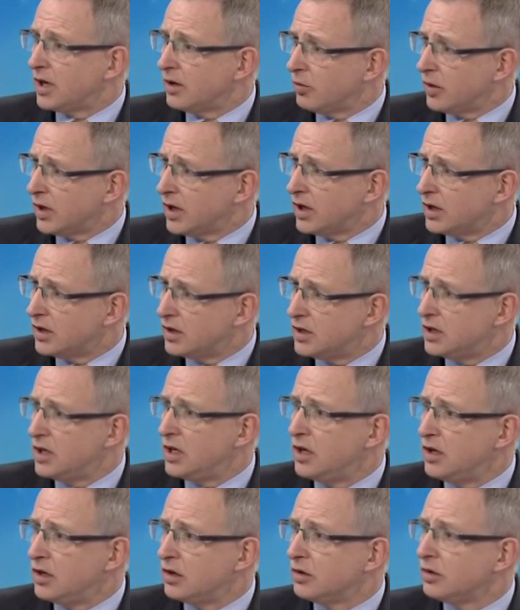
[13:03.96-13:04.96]
that we
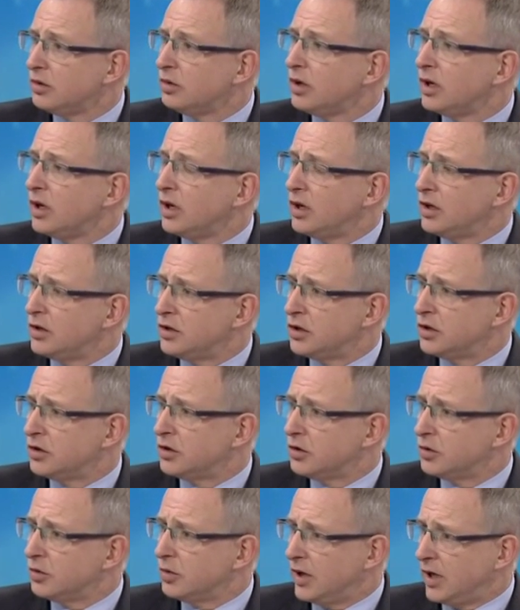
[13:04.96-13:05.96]
continue
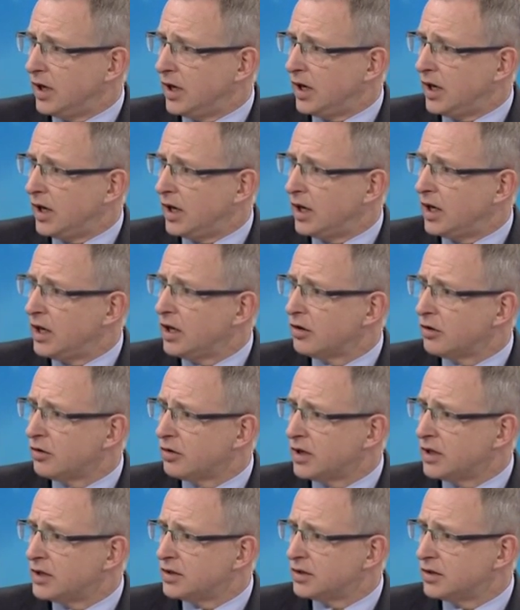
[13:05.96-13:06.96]
to
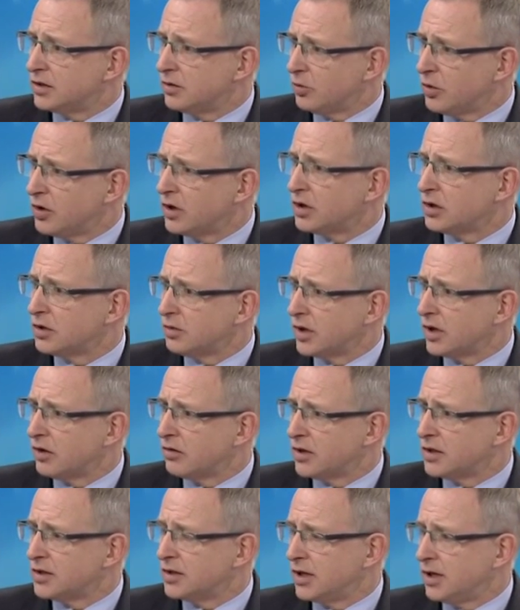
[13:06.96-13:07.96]
work to
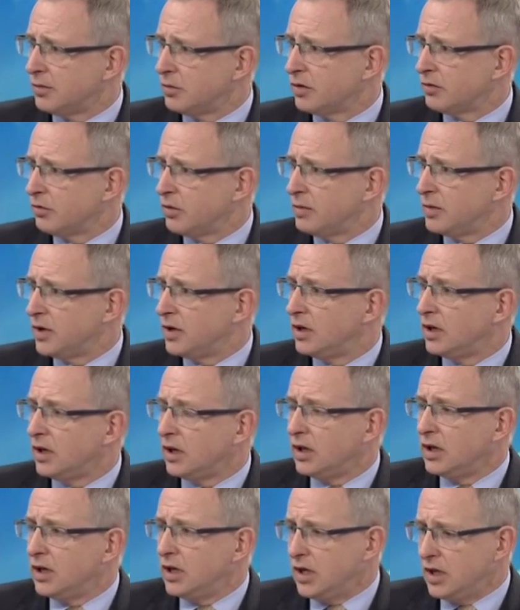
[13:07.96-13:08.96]
increase the number of women
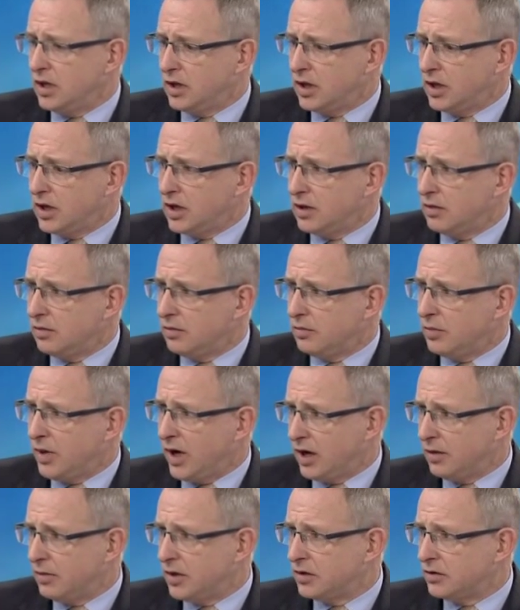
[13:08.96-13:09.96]
in the
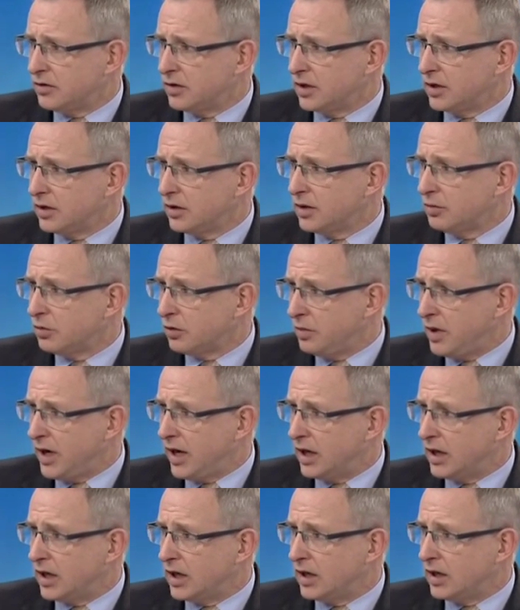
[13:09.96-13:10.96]
Parliamentary Liberal
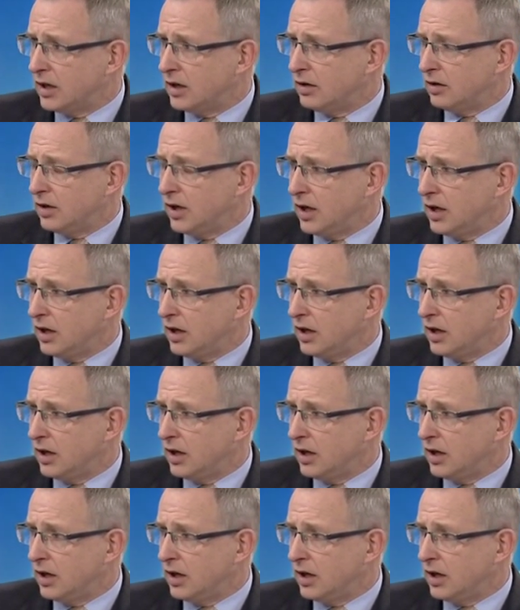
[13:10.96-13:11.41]
Party? And